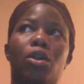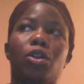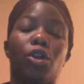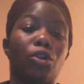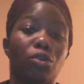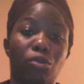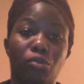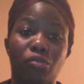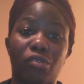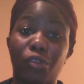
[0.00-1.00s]

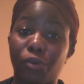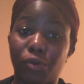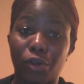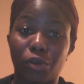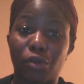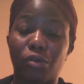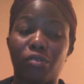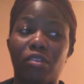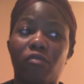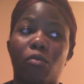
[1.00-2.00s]
girls, little
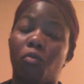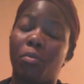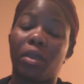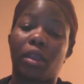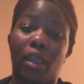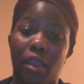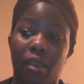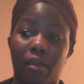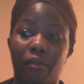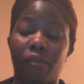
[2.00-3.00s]
girls, even women
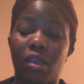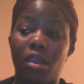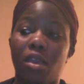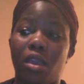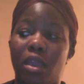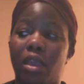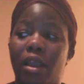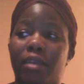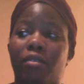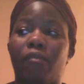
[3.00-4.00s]
have. And
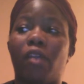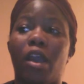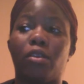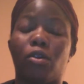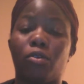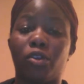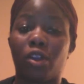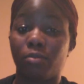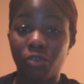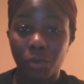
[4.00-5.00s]
as I've gotten older,
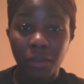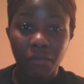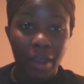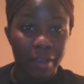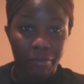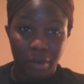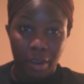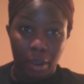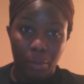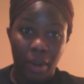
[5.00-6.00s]
I'm 25
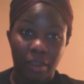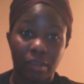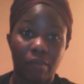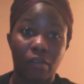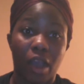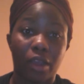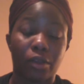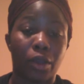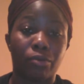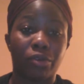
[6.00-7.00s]
now, but as I've gotten
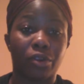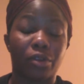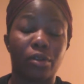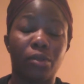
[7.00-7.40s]
older,